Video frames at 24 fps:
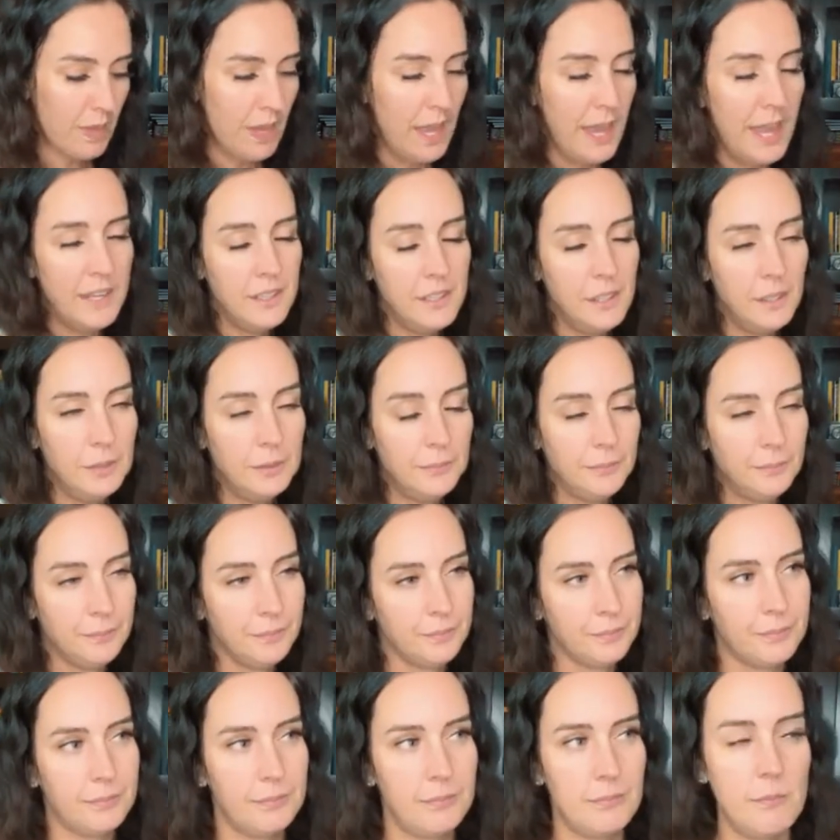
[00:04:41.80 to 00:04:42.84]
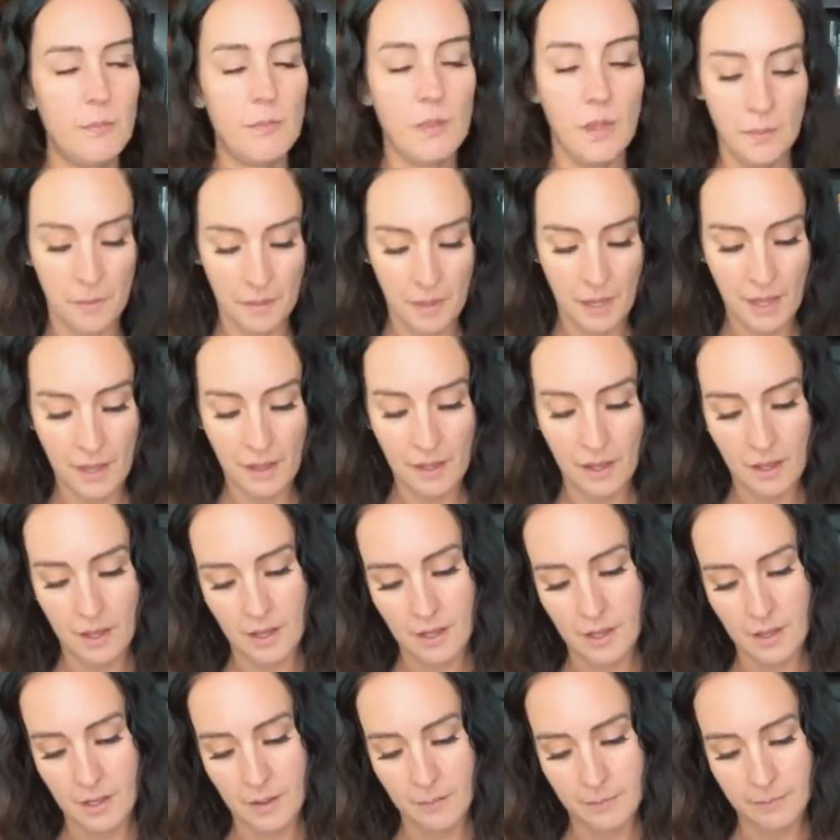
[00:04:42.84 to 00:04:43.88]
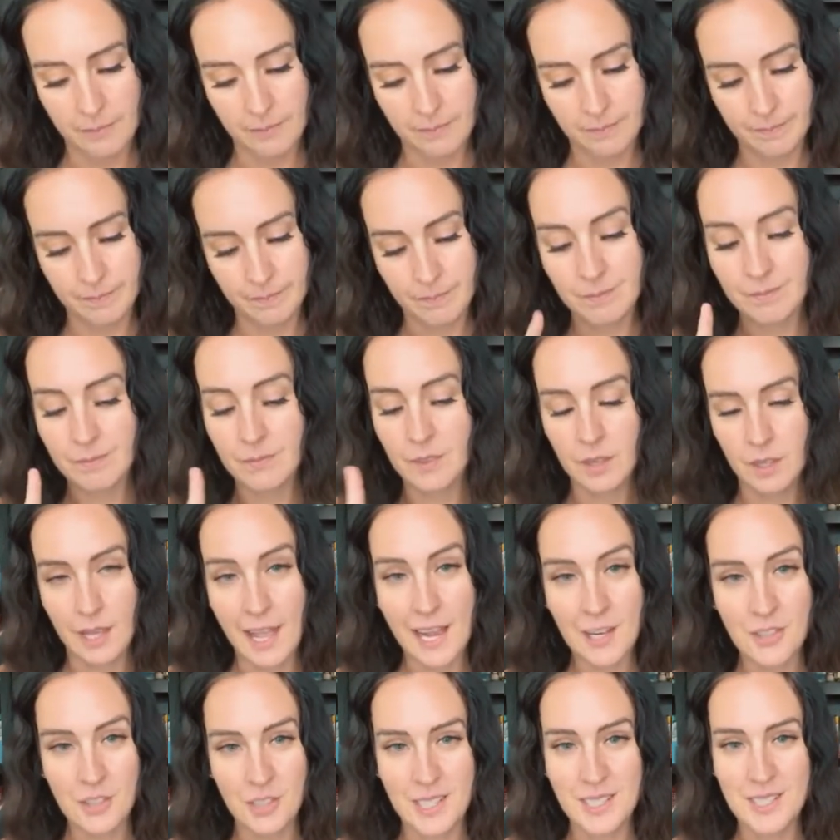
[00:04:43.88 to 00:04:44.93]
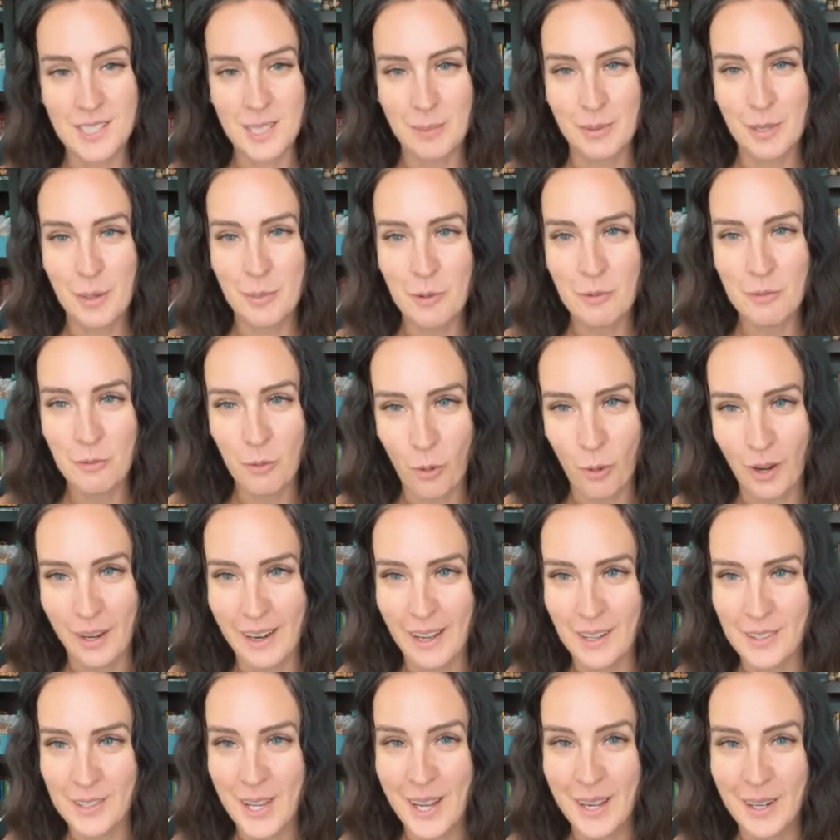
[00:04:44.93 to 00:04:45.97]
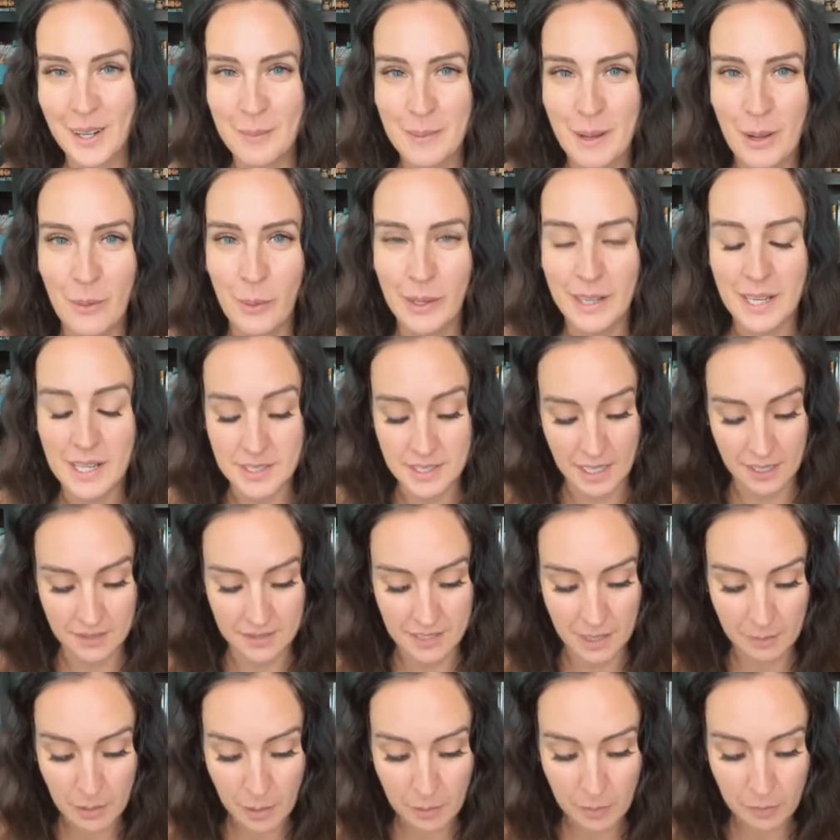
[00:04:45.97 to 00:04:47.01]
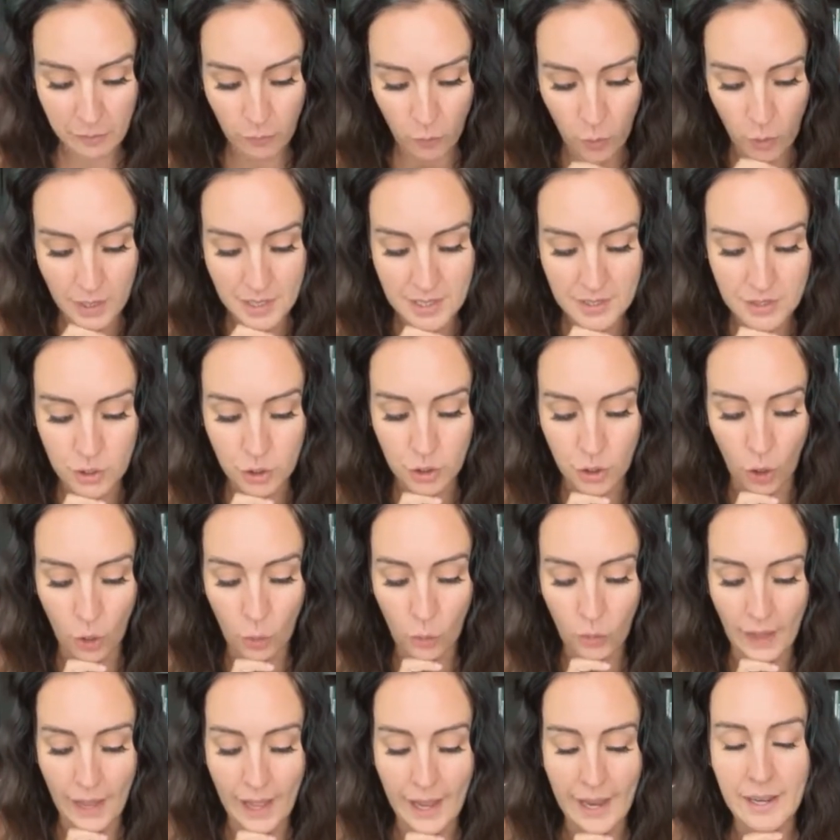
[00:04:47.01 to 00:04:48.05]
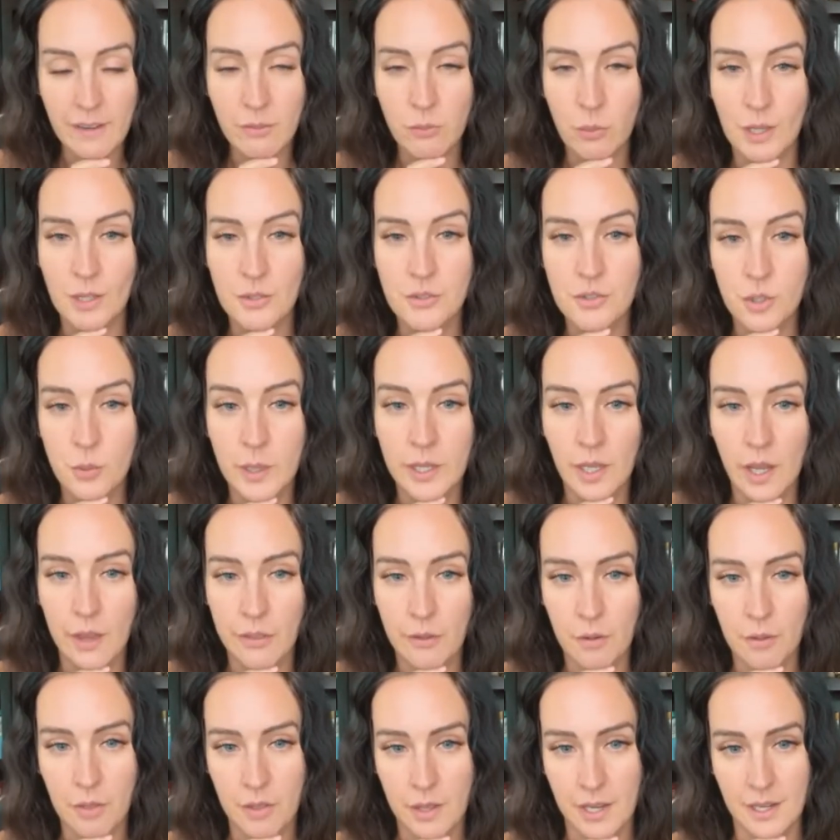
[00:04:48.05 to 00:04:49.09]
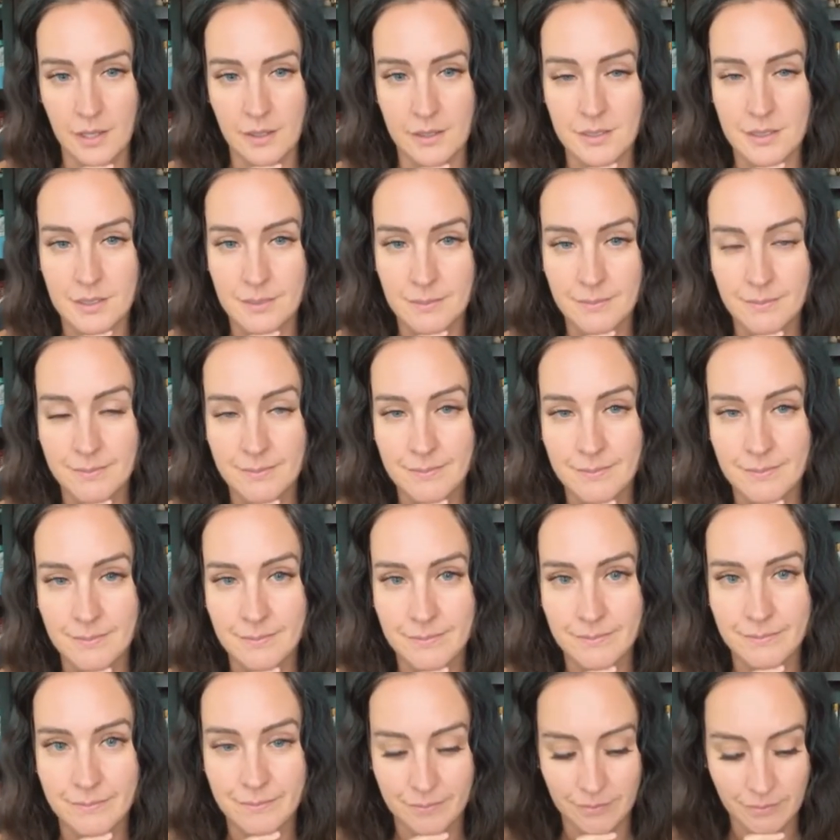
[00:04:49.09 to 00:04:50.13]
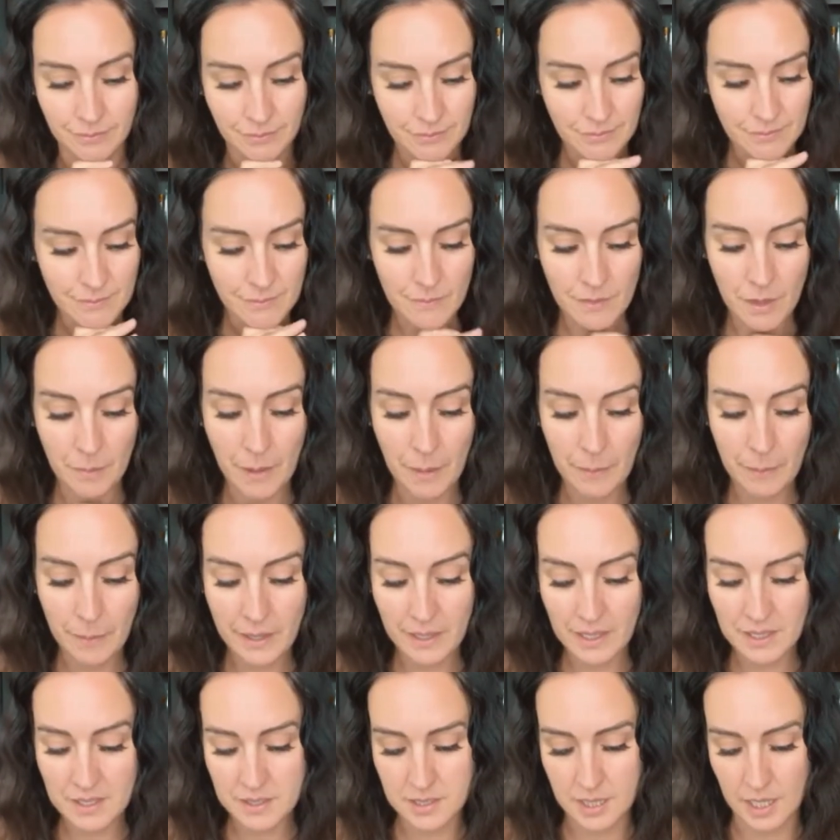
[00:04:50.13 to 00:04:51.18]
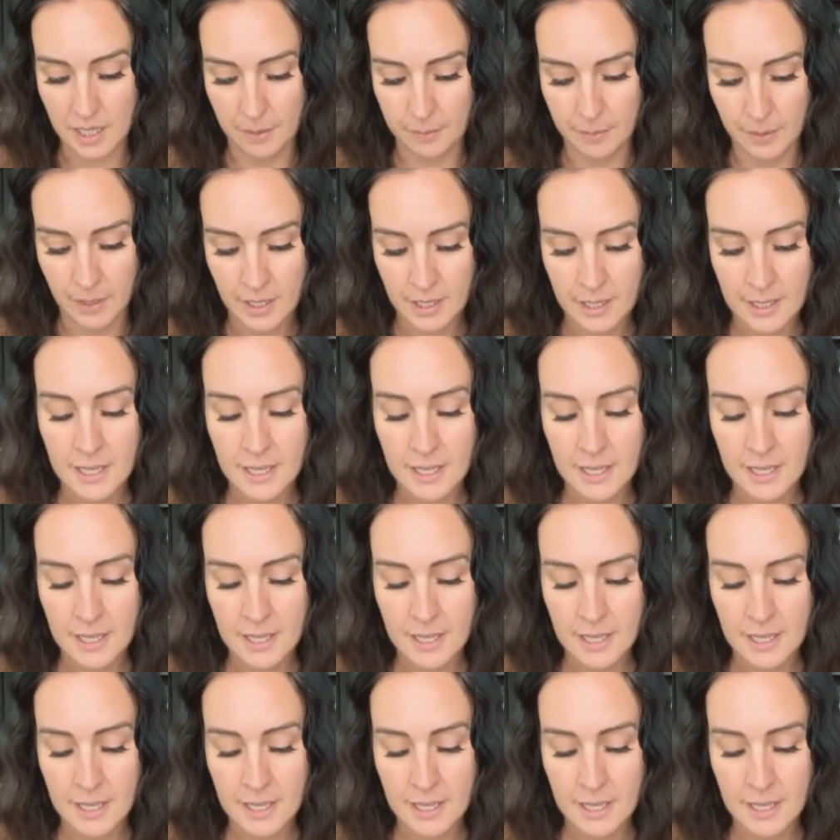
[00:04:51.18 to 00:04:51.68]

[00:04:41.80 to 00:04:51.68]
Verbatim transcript: And um, actually tip number four, and I'll talk about what I did. Tip number four is to go live while doing other things. My biggest tip